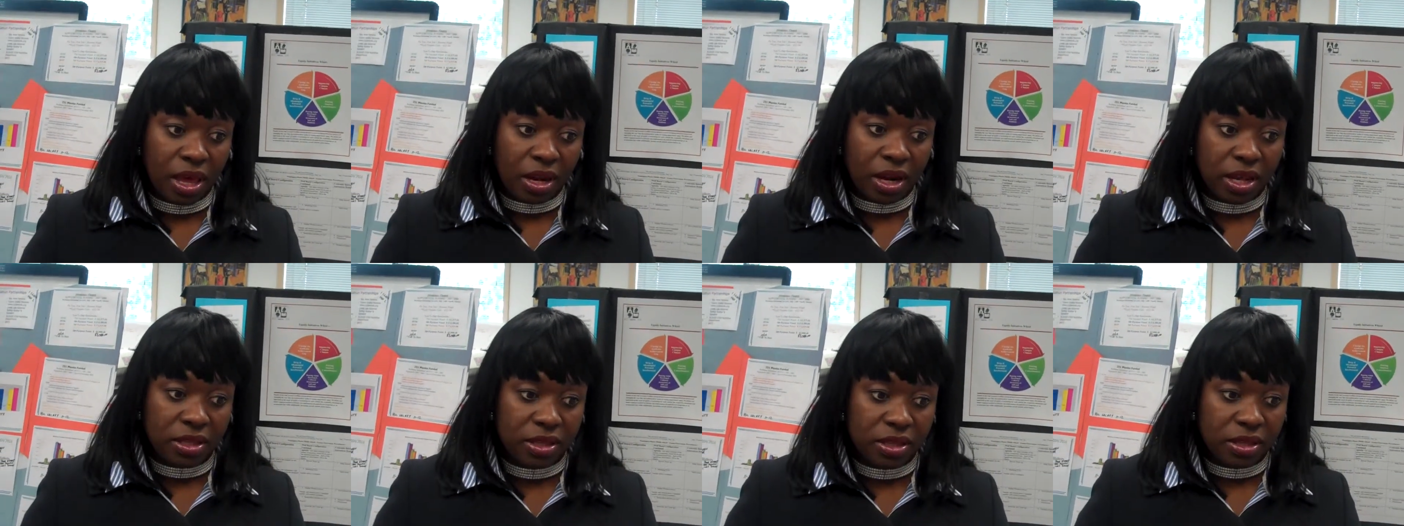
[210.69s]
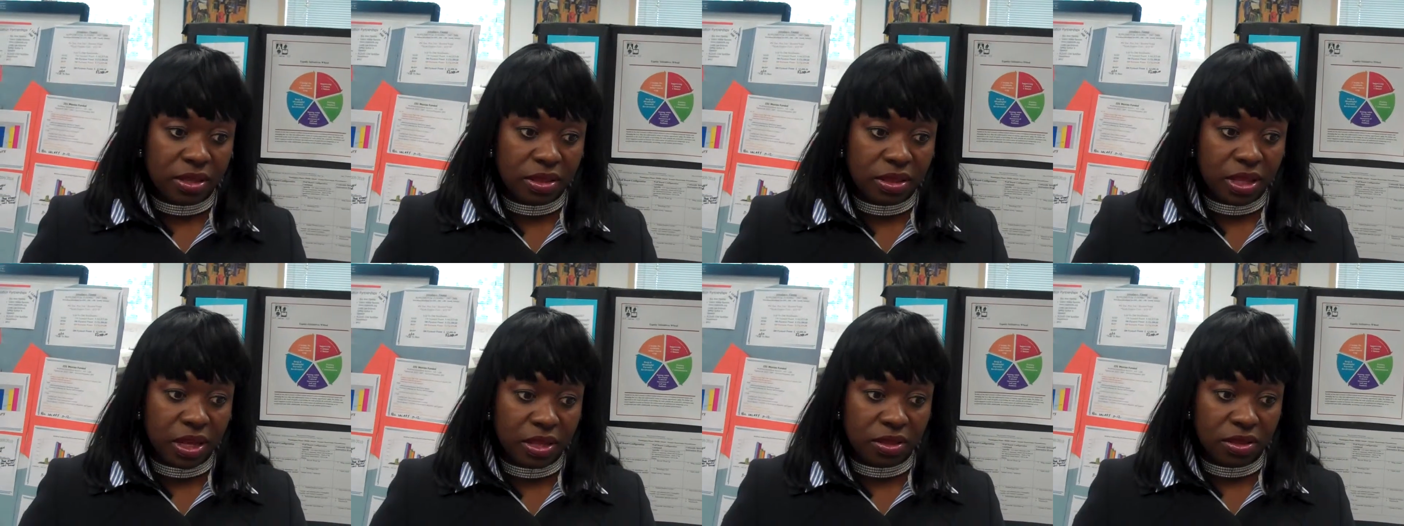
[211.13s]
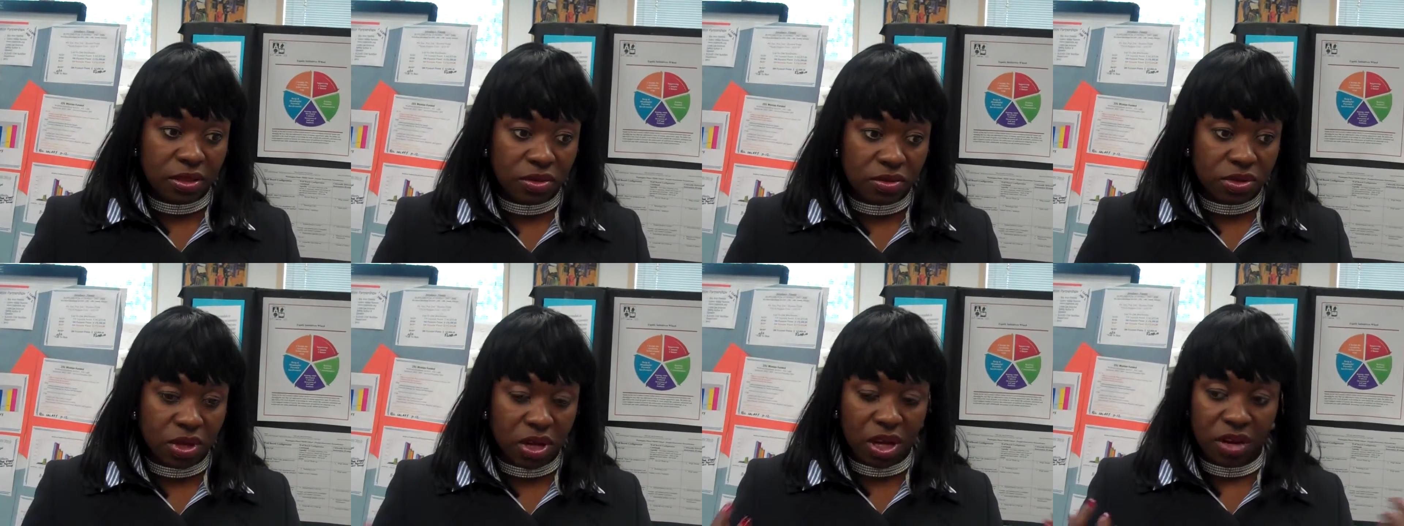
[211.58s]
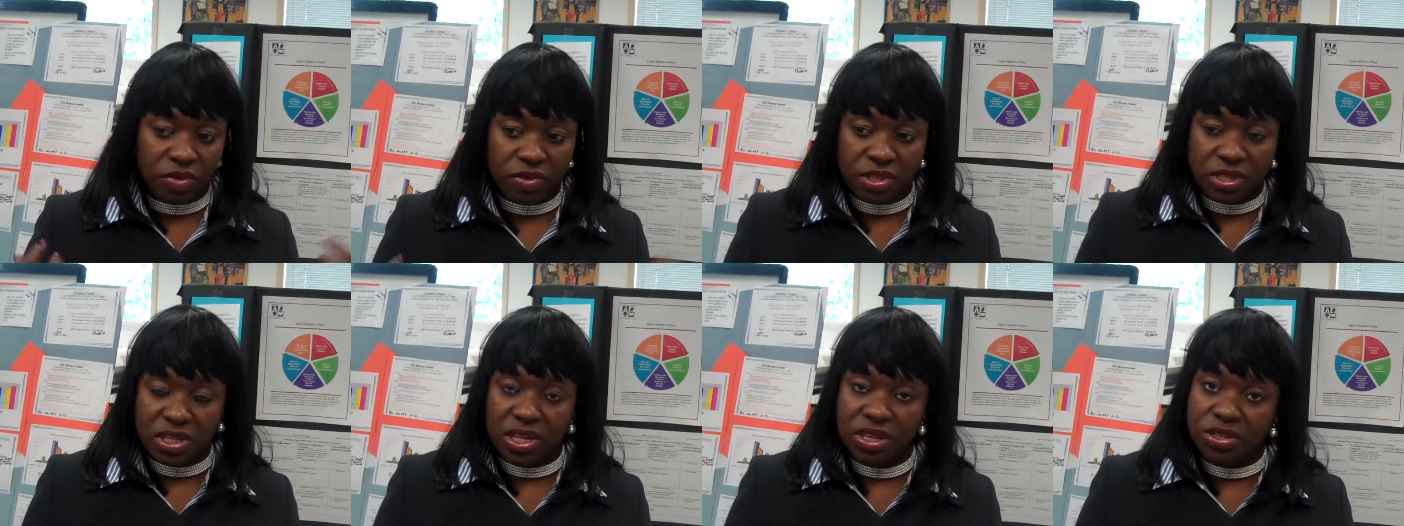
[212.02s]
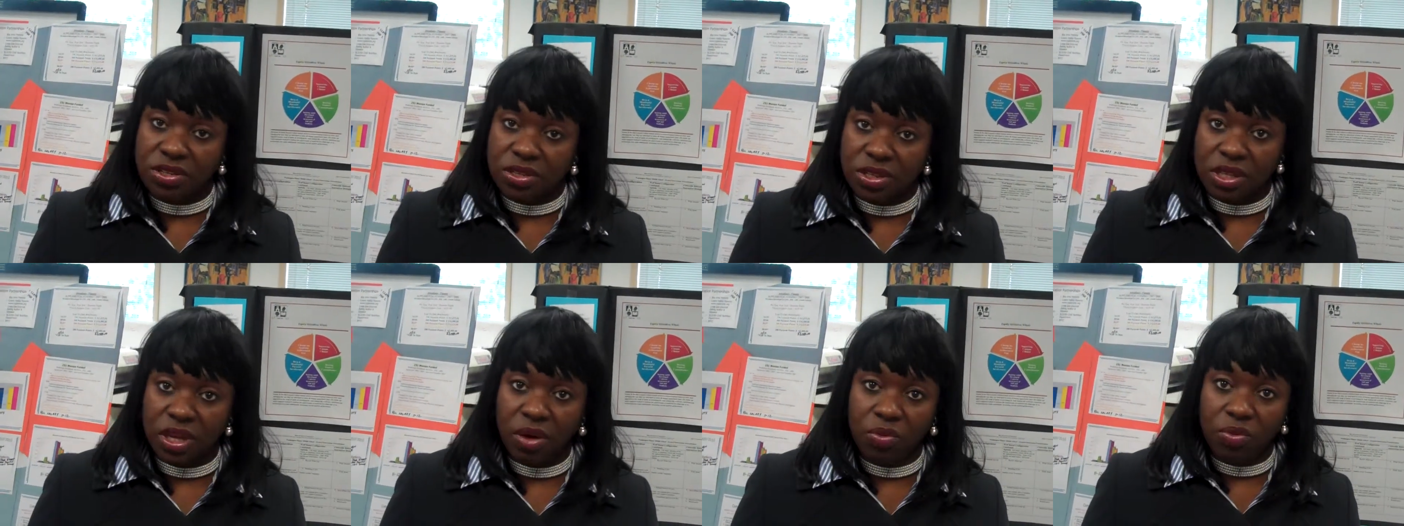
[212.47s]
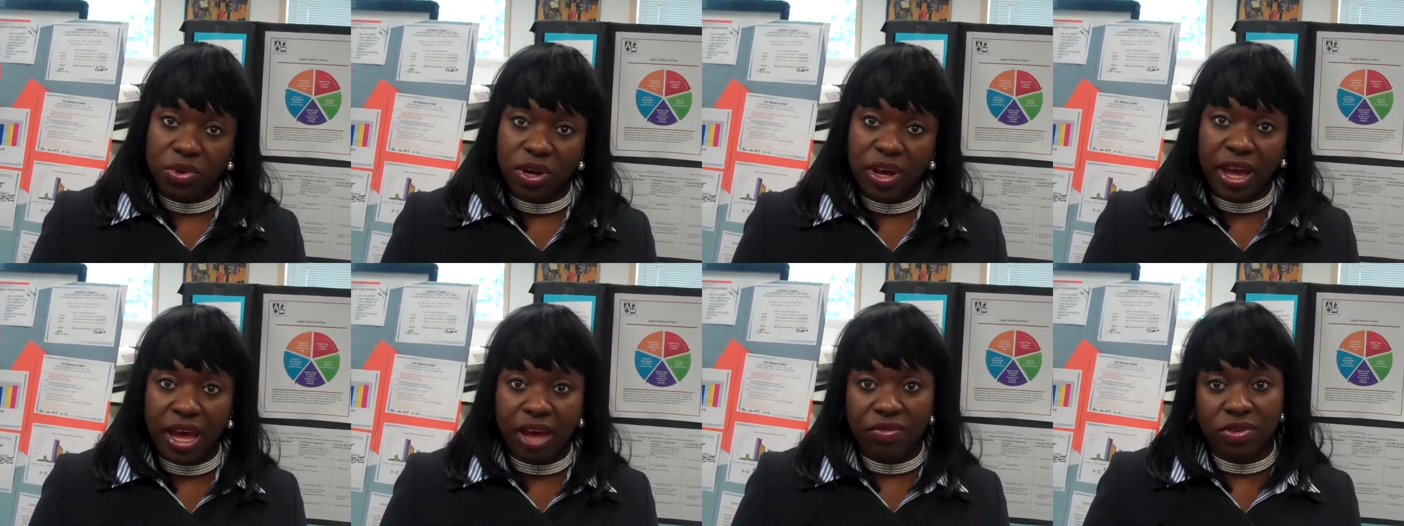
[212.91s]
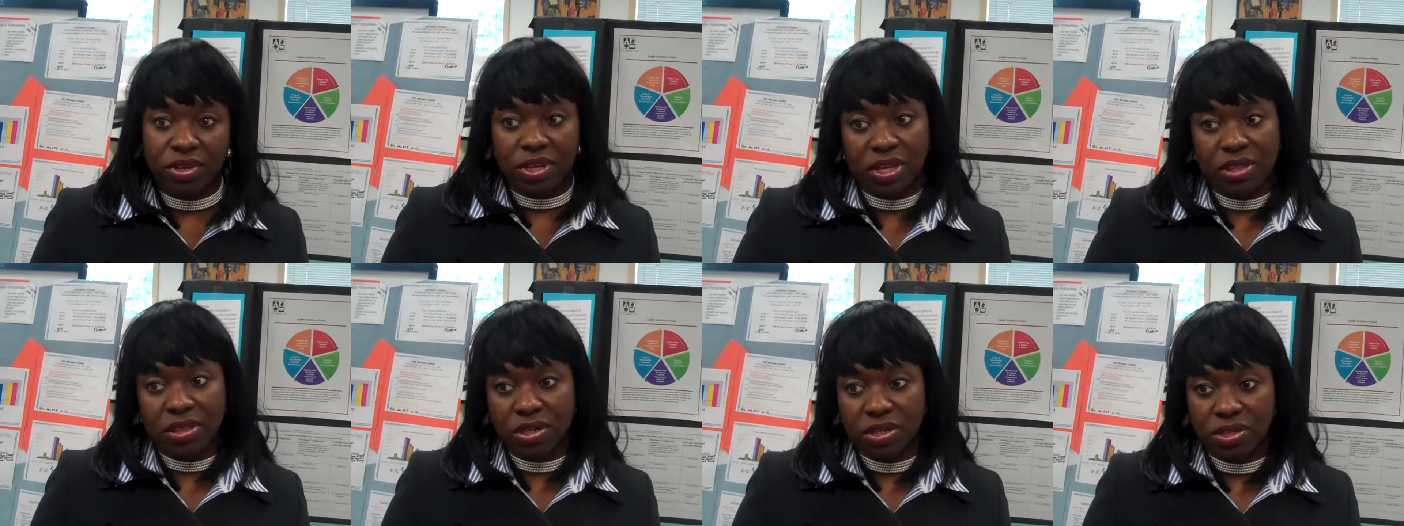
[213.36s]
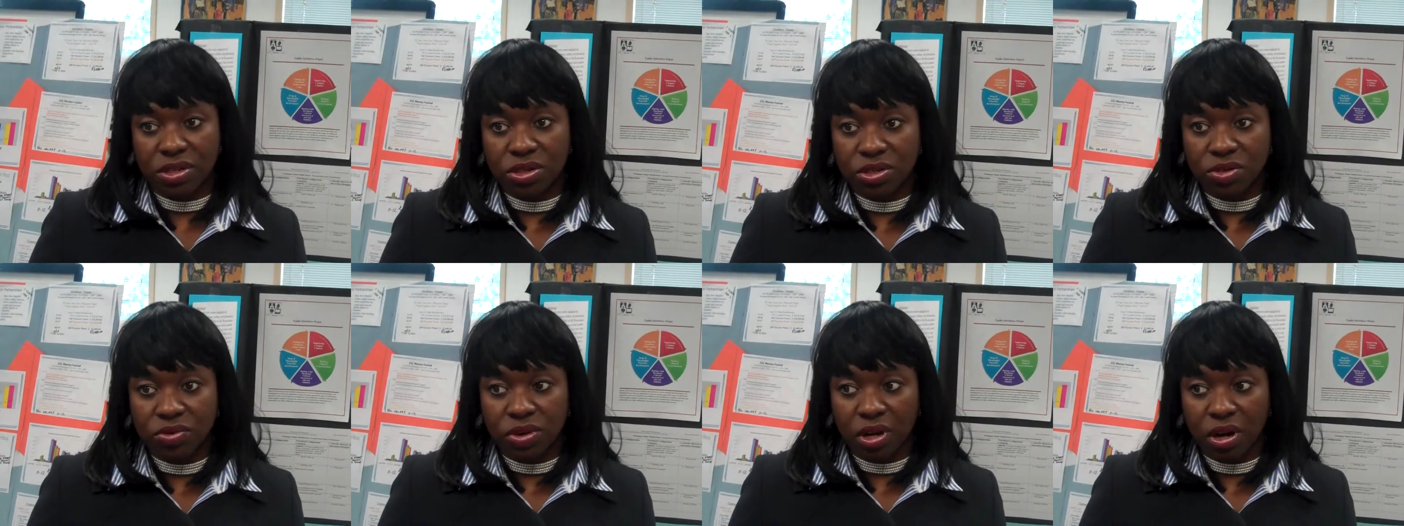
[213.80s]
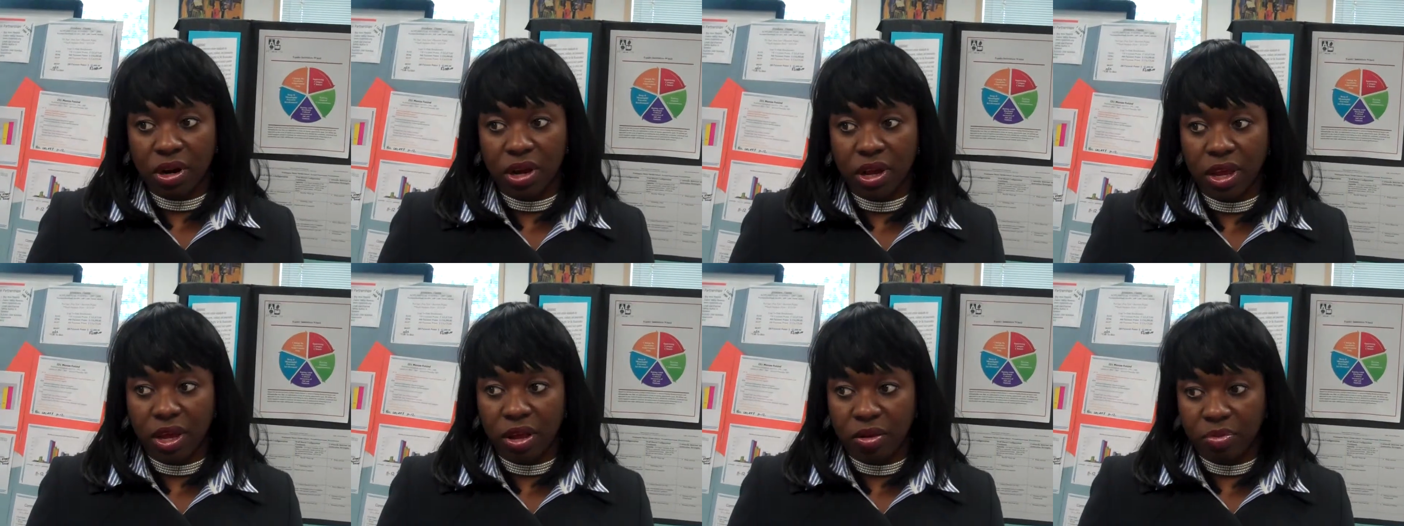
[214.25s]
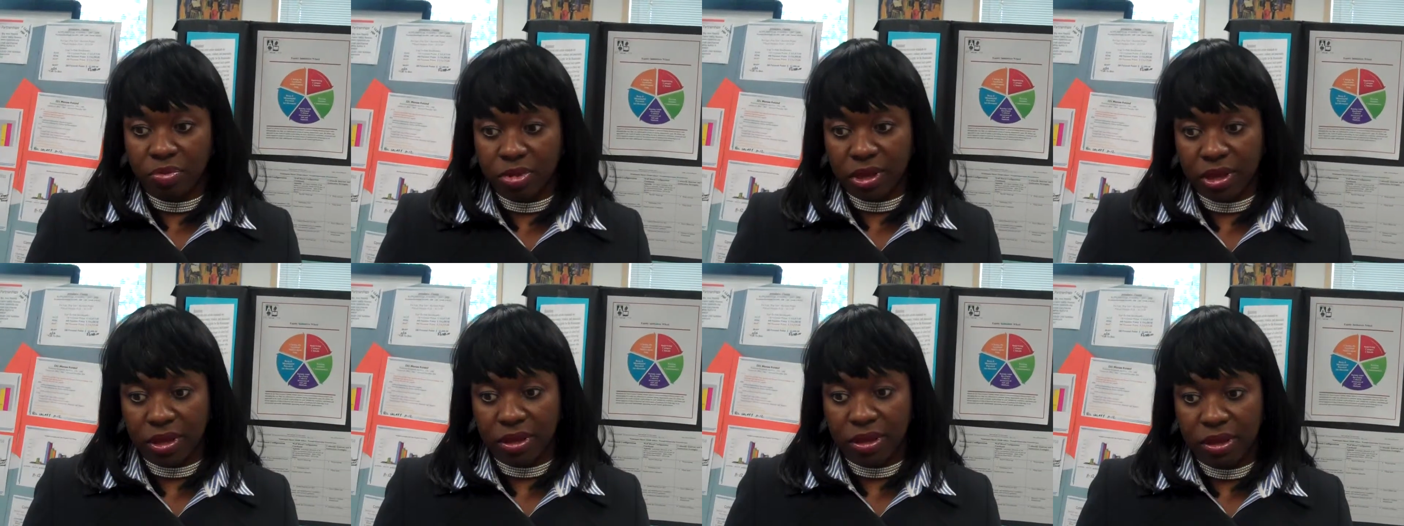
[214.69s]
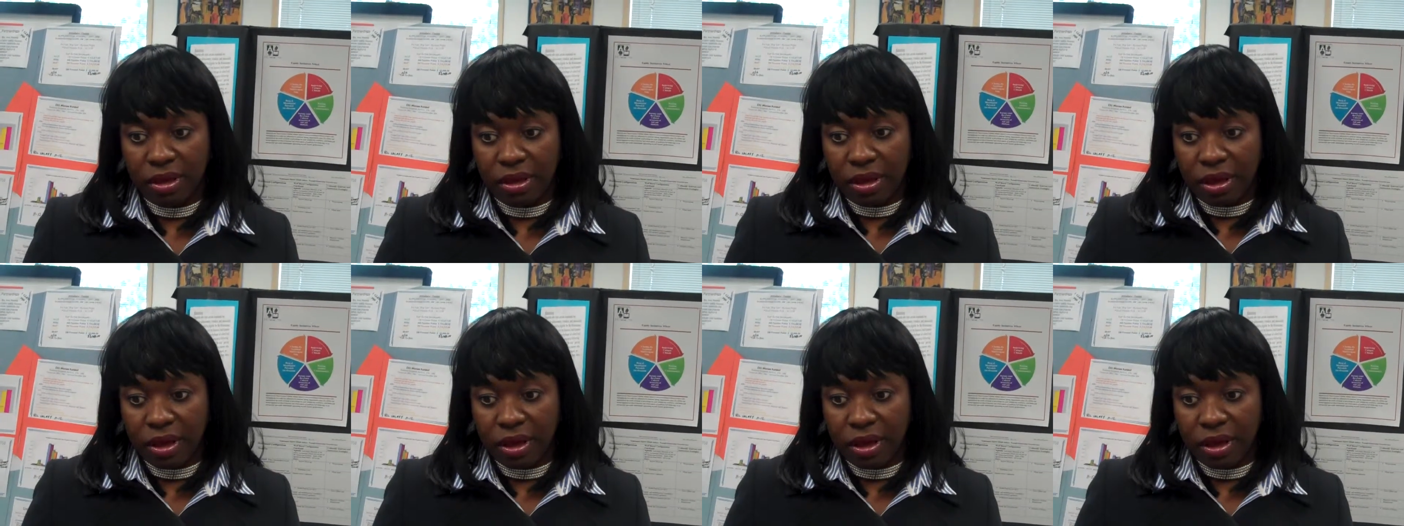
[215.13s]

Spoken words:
And I think that those conversations that we're having at the district are helping